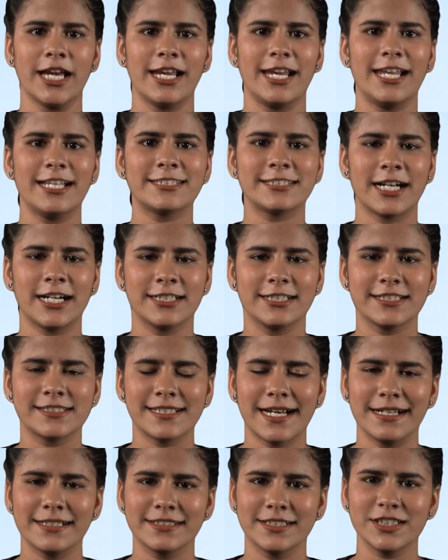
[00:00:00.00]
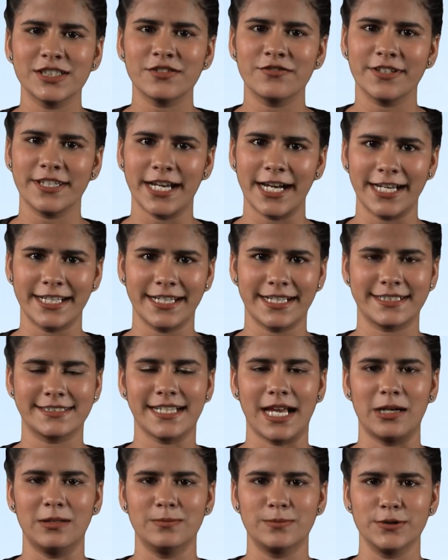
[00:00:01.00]
Let's understand this via an
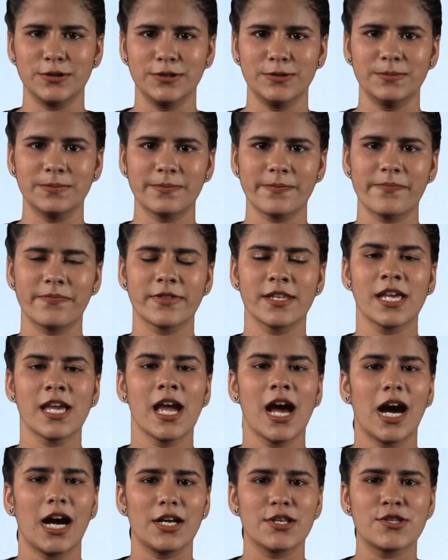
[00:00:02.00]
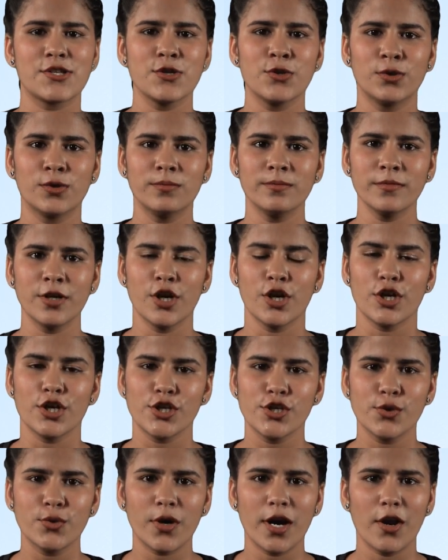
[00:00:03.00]
example. Assume
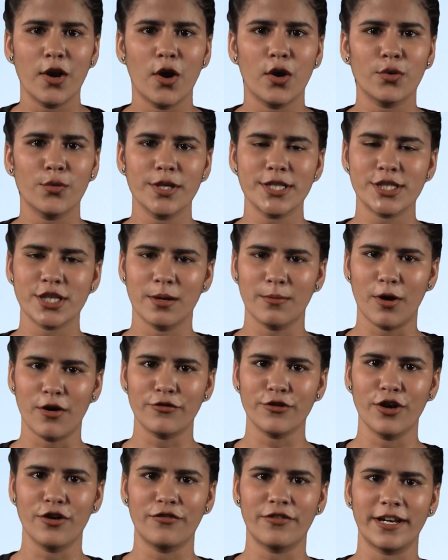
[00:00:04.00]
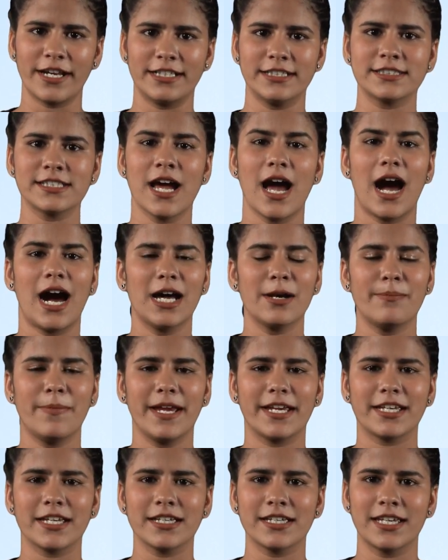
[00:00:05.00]
you along with some of your friends are
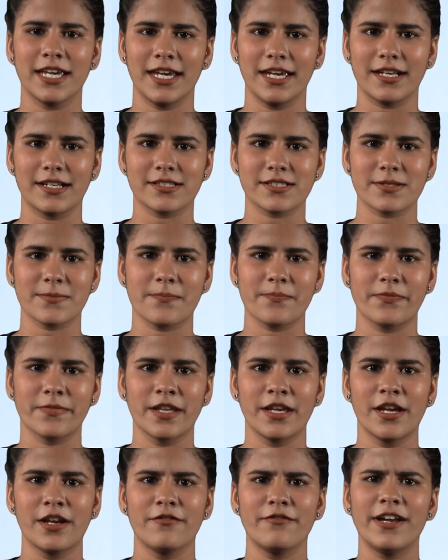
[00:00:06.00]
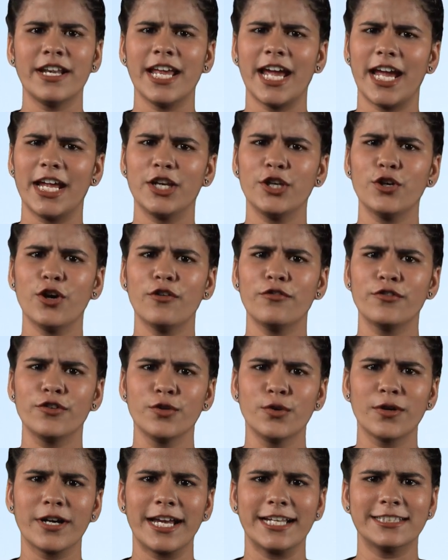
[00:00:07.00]
baking cakes. When any of
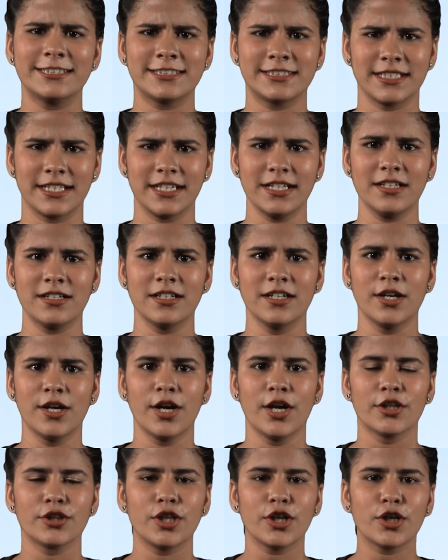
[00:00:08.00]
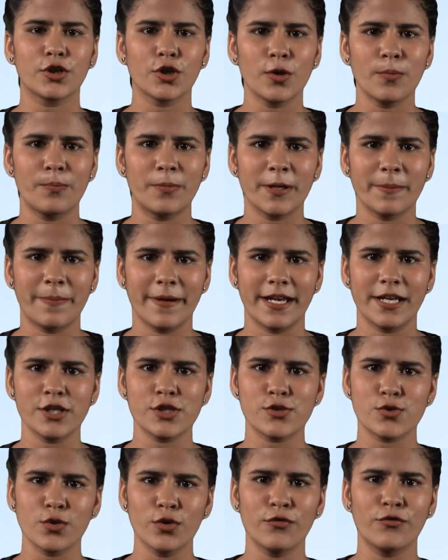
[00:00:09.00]
you gets sick, the group
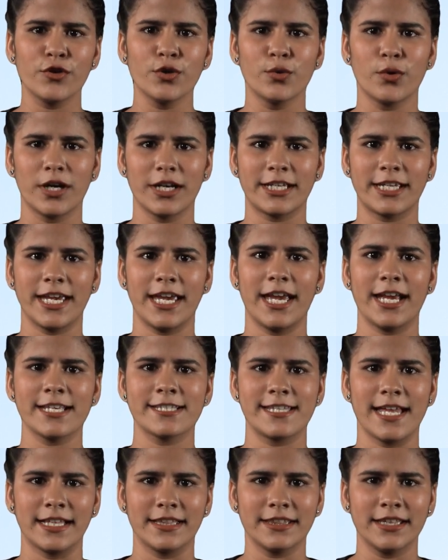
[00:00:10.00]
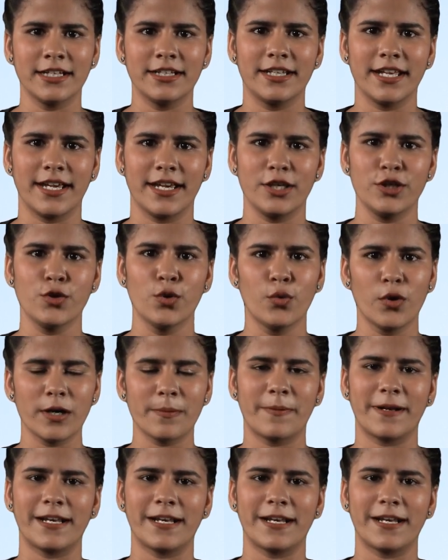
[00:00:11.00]
prepares two fewer cakes than the day you were